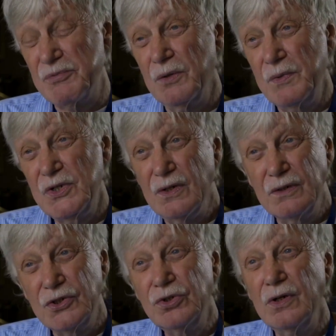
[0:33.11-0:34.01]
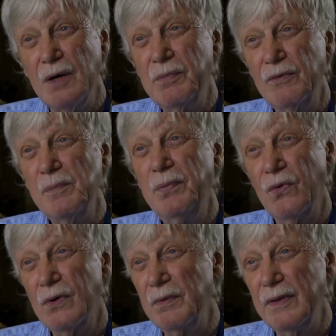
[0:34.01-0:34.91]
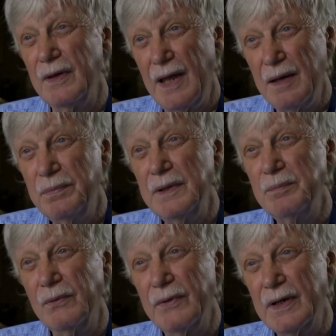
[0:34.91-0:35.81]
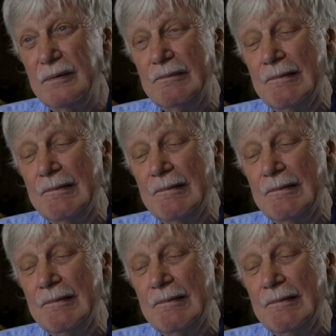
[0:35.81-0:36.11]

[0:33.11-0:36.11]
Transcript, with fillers: So we struck up a rapport with the lab people there